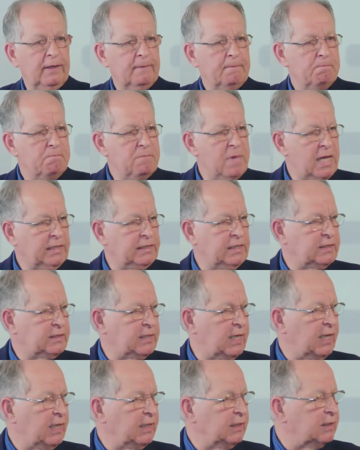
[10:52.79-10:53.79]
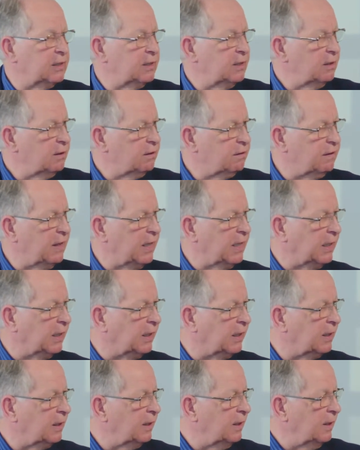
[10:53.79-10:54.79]
meditate,
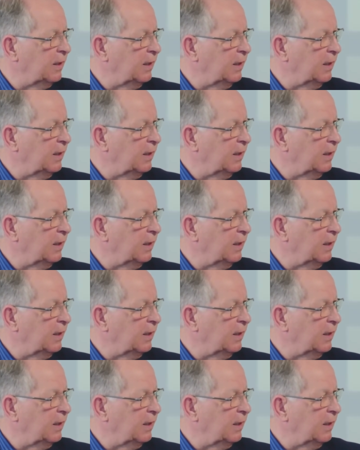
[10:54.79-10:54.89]
think,